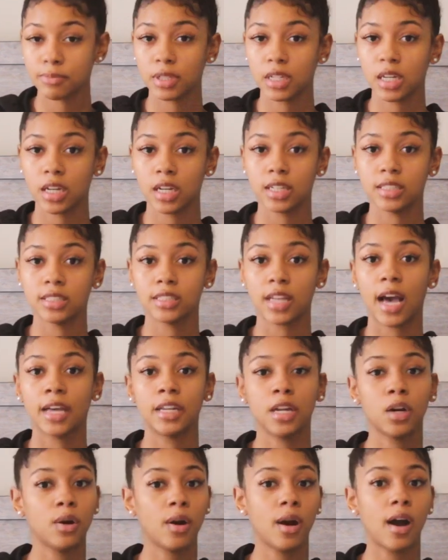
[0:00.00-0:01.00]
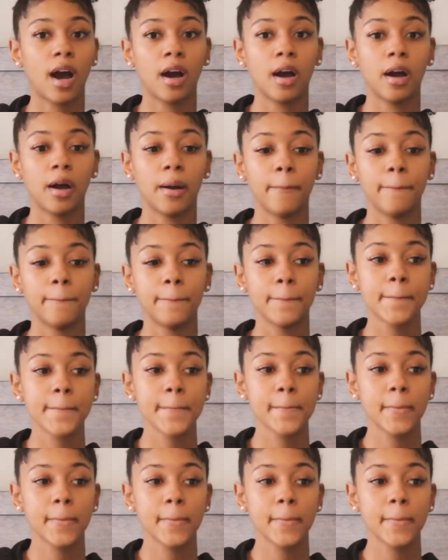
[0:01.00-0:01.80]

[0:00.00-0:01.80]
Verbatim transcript: because I know um,